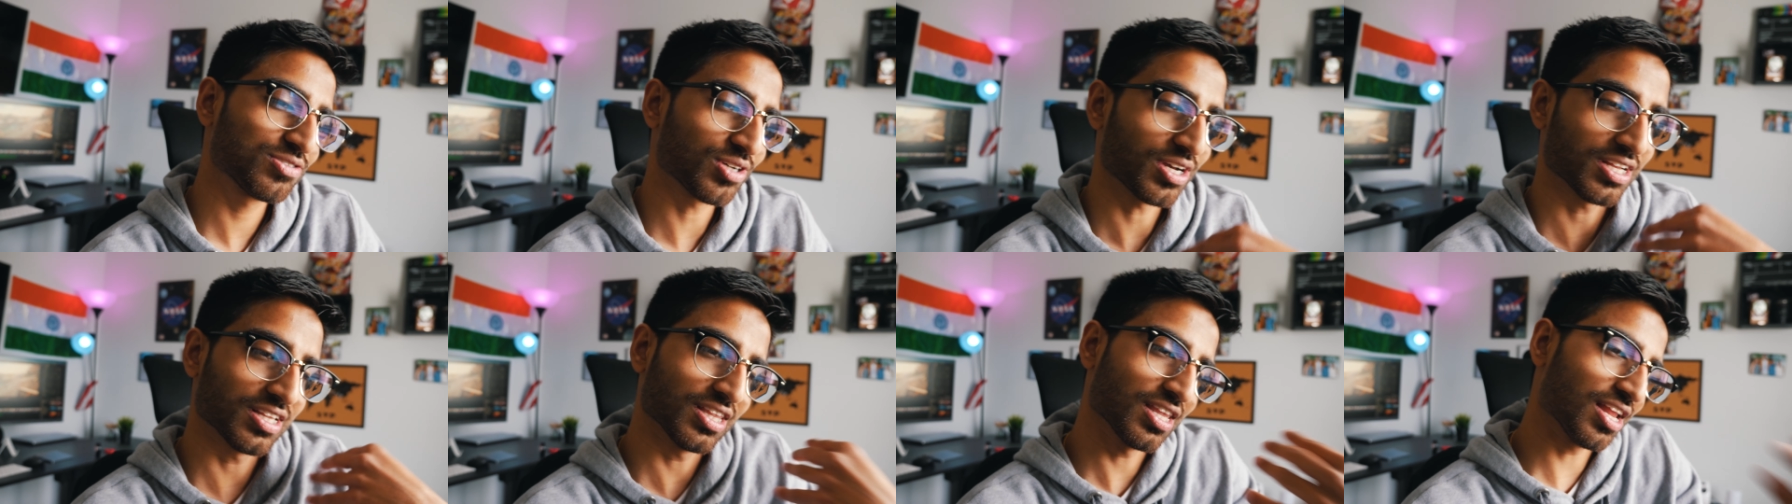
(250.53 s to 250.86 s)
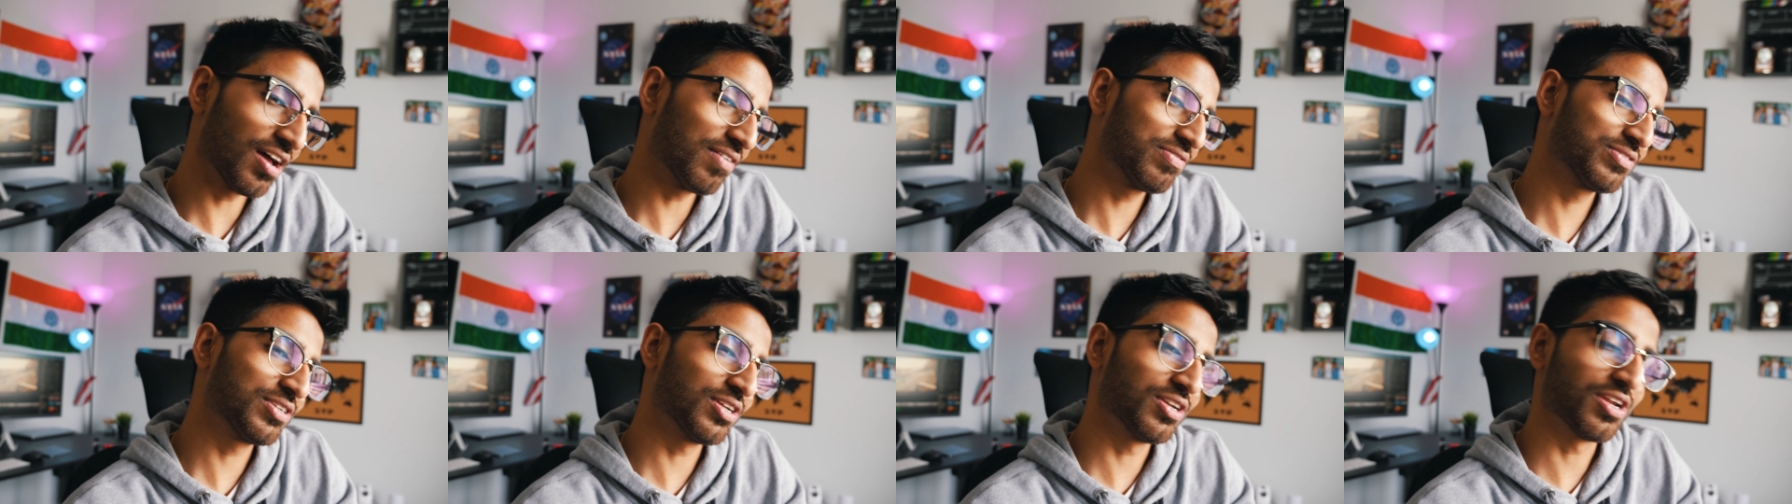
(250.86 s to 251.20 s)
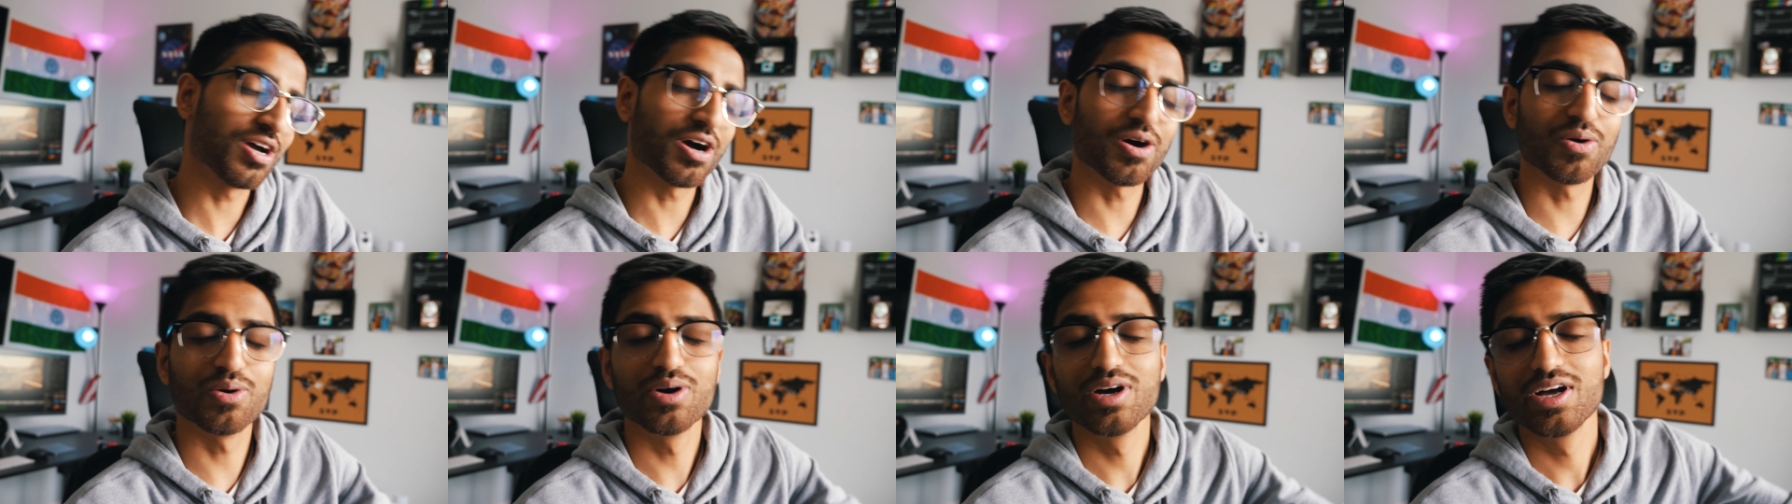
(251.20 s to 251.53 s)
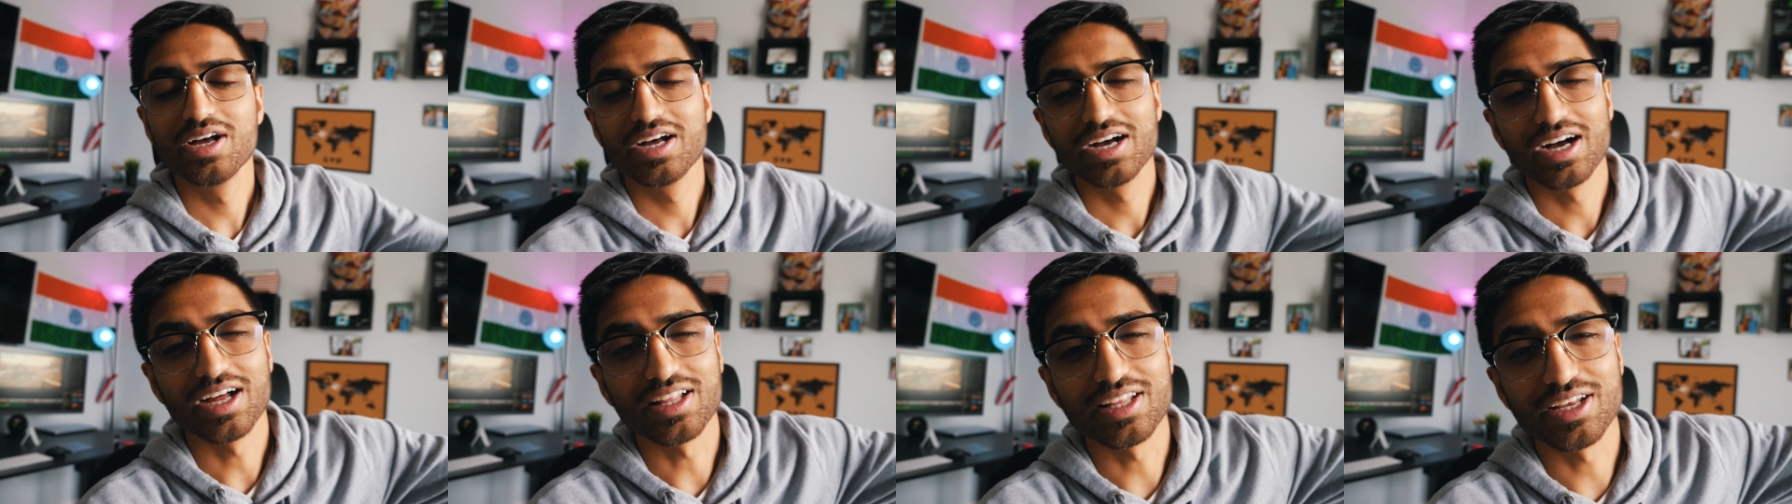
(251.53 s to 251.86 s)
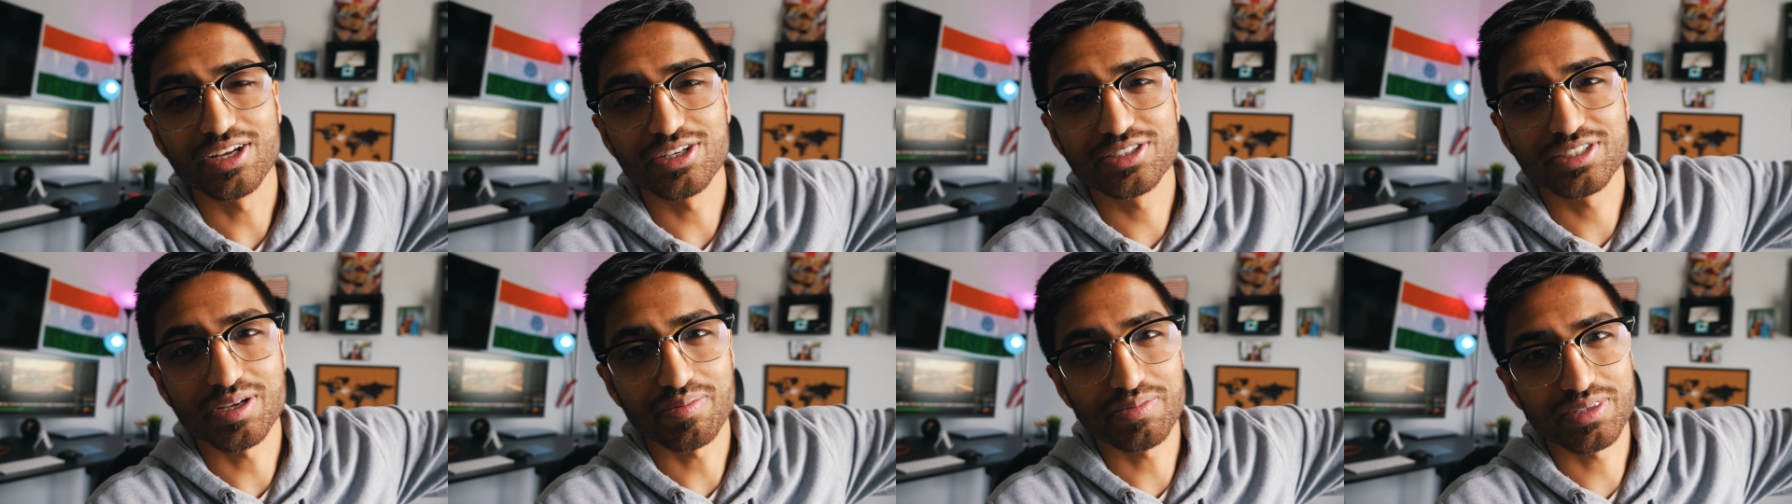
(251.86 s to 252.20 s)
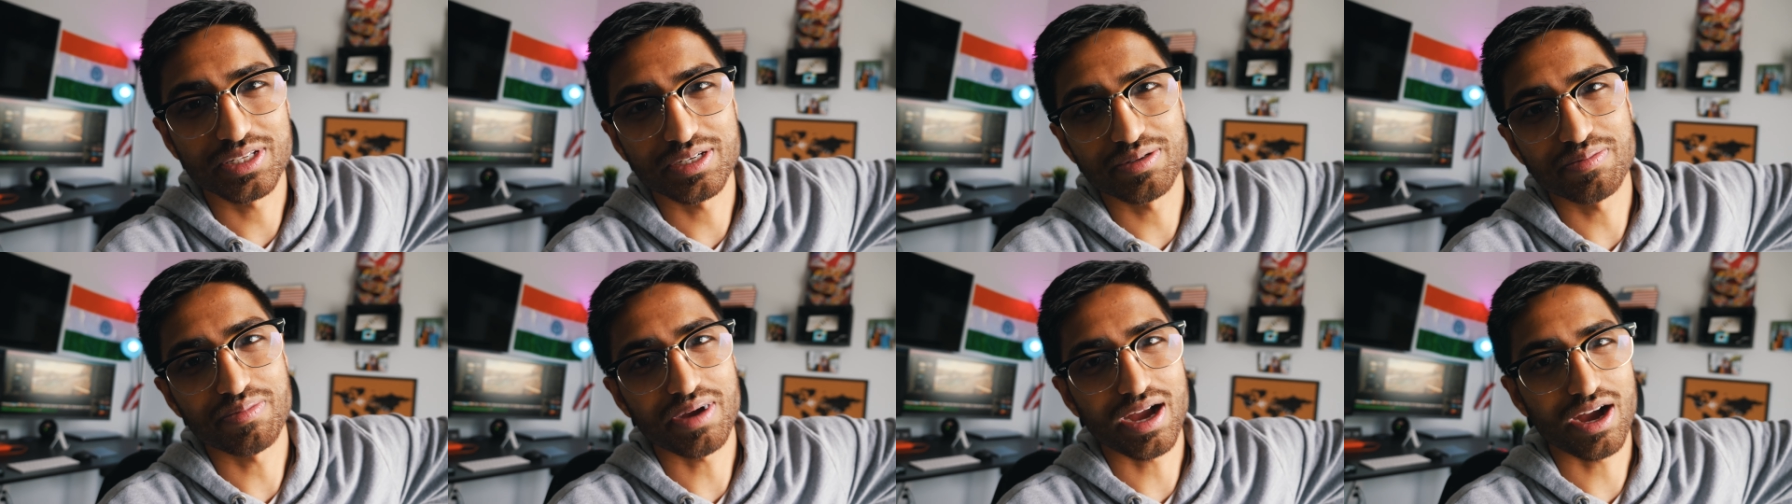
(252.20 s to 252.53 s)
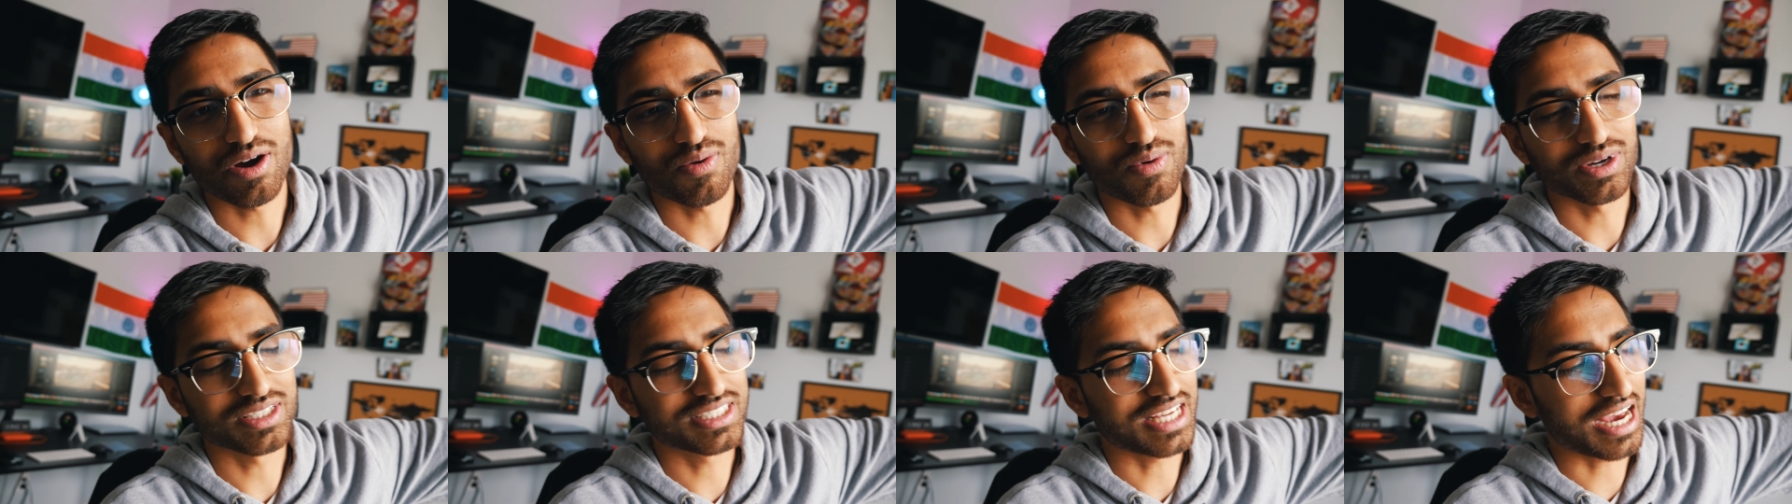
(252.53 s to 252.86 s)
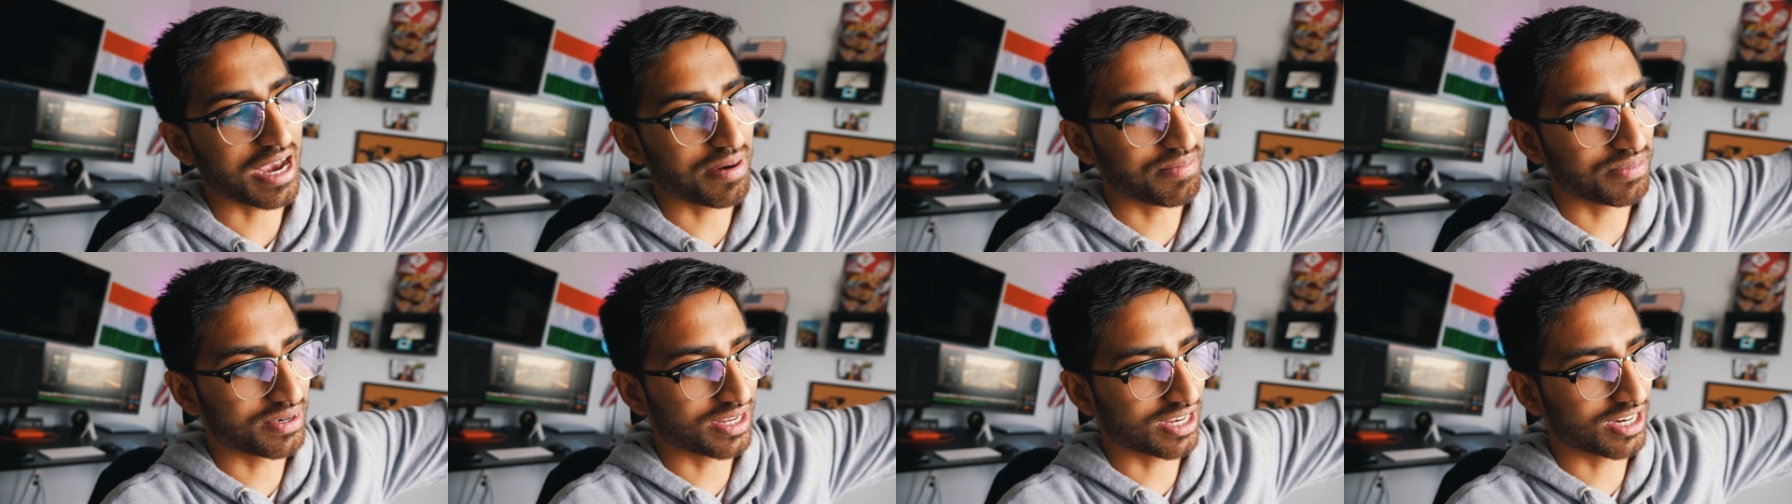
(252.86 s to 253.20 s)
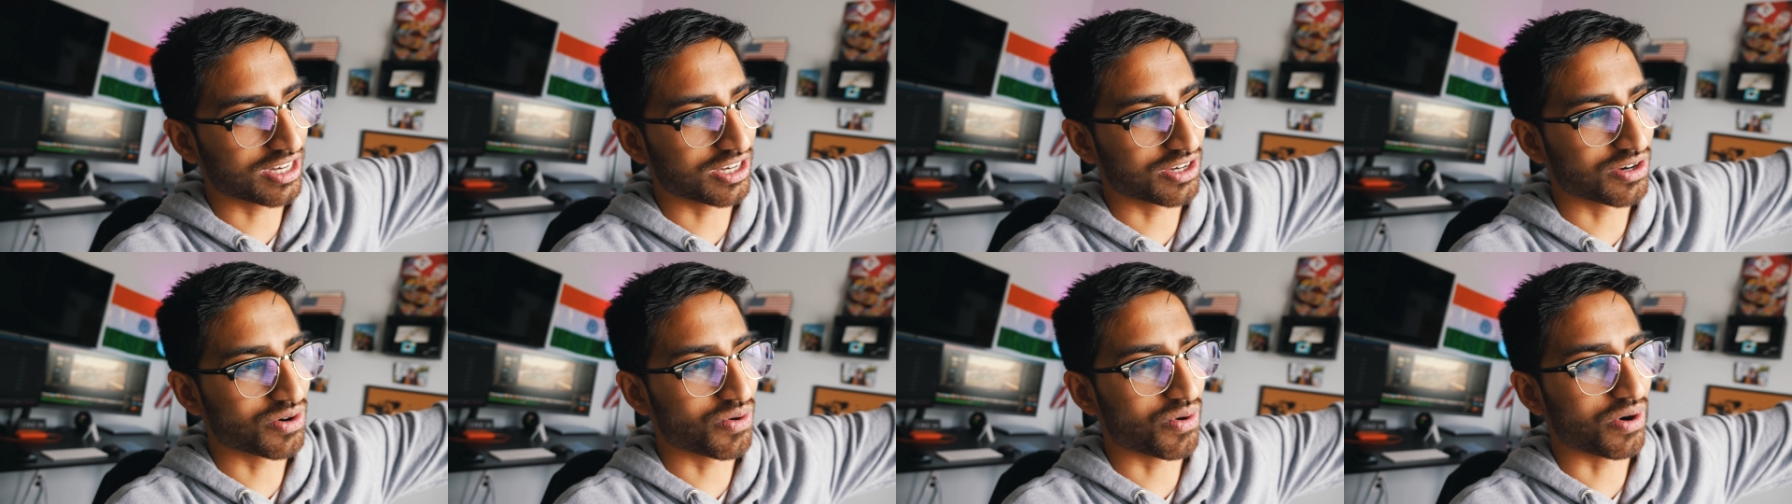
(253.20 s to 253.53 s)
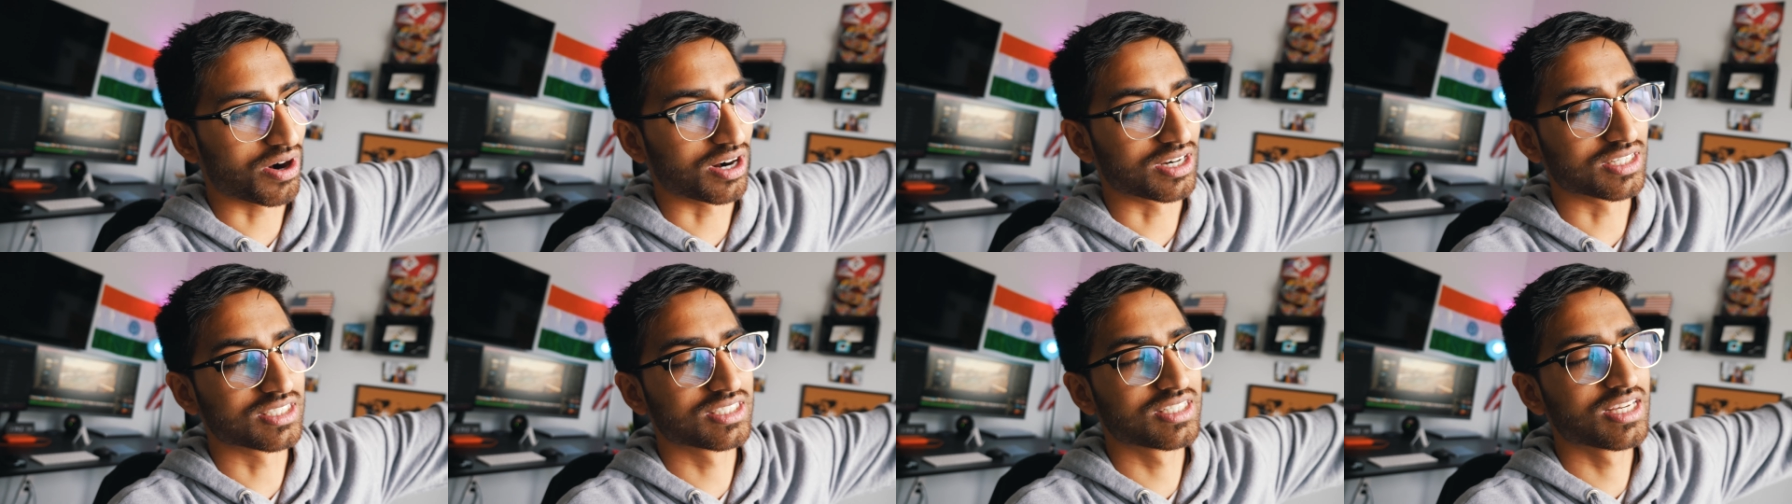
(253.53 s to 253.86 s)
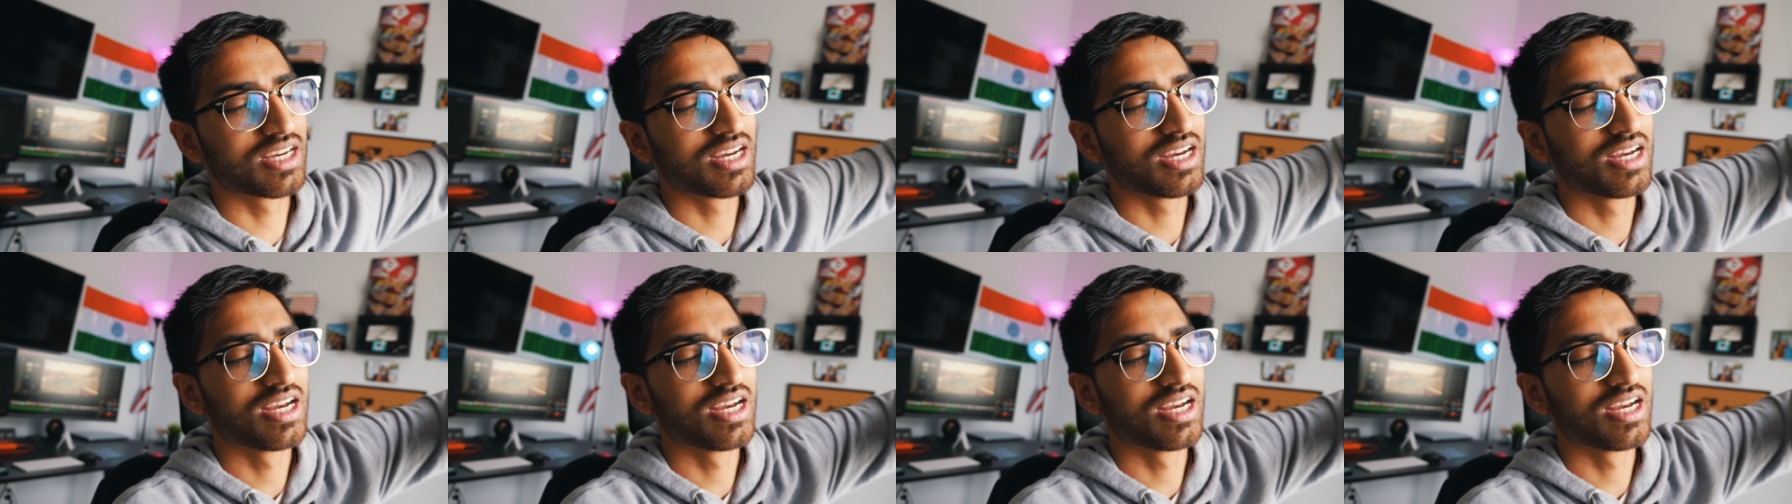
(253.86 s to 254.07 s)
so I'd love to know a little something about what's happening in yours.